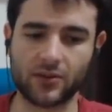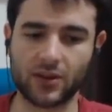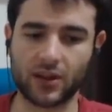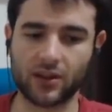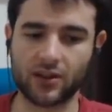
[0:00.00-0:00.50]

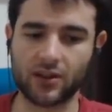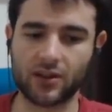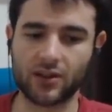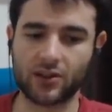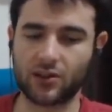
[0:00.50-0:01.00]
Okay,
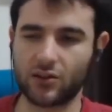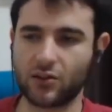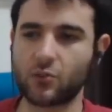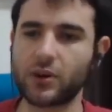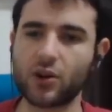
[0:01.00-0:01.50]

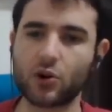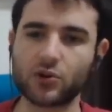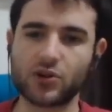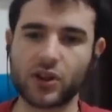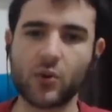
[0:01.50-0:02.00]
nobody knows
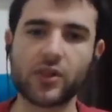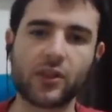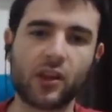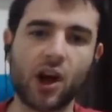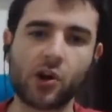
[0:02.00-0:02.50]
who's going to win
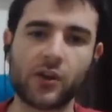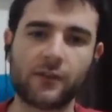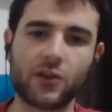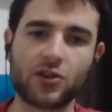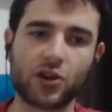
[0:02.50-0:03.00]
the lottery in the
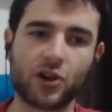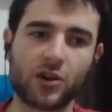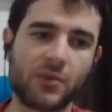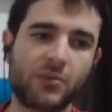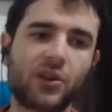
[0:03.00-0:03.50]

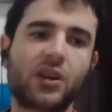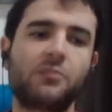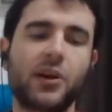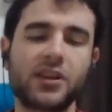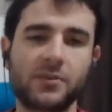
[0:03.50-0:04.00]
future. People can
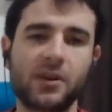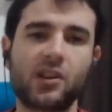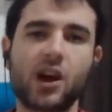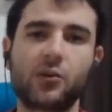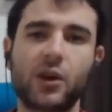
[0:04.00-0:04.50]
participate in the
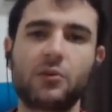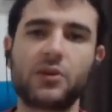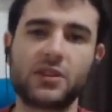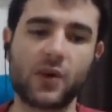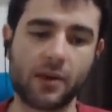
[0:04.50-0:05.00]
lottery, and we'll
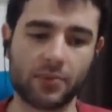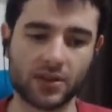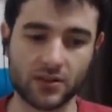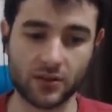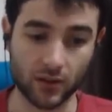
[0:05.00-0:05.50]
see what
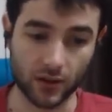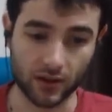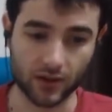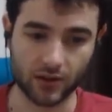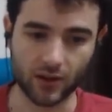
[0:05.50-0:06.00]
happens.
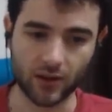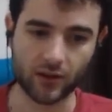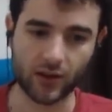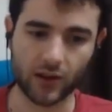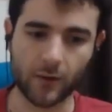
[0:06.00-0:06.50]

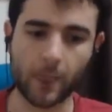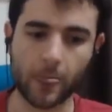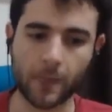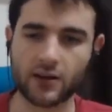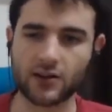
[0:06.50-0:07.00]
Okay,
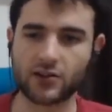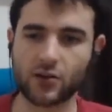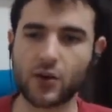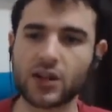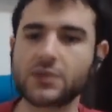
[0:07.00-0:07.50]

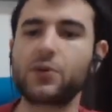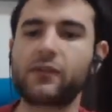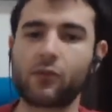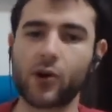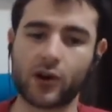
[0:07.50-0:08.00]
so what is
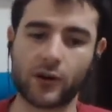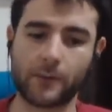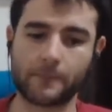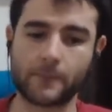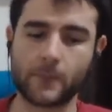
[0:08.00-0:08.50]
proof of
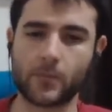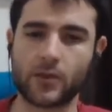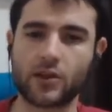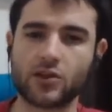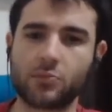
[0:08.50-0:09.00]
work?
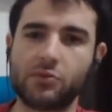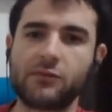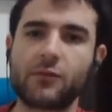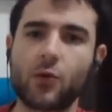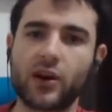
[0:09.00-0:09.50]
So
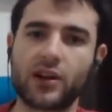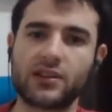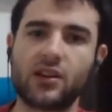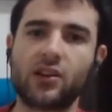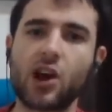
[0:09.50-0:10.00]
proof of work
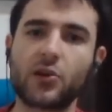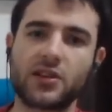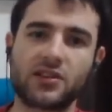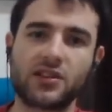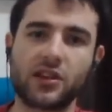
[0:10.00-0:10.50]
is a lottery
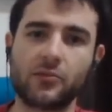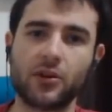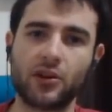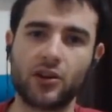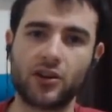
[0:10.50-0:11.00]
system
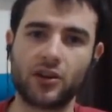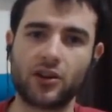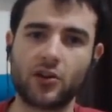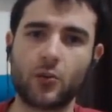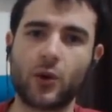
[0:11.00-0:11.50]

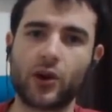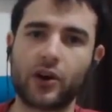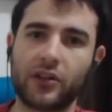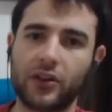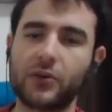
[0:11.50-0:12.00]

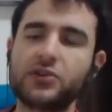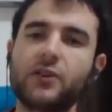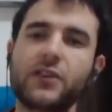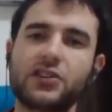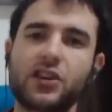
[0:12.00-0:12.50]
where the original
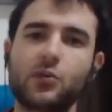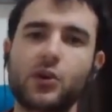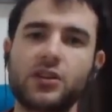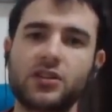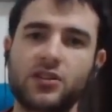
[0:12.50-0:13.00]
vision
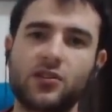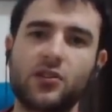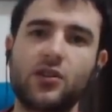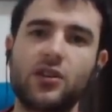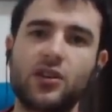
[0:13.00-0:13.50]
was
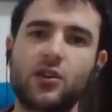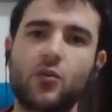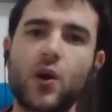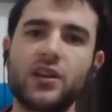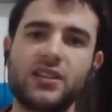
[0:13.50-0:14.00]

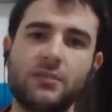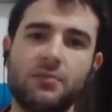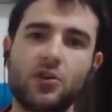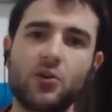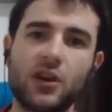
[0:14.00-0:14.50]
one
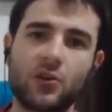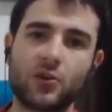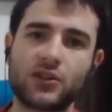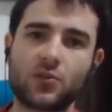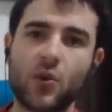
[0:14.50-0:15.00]
CPU
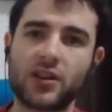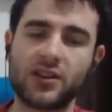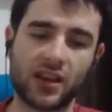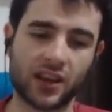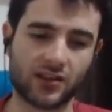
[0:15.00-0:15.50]
equals one
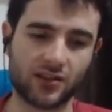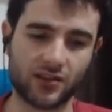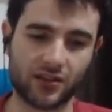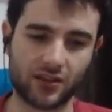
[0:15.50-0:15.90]
ticket,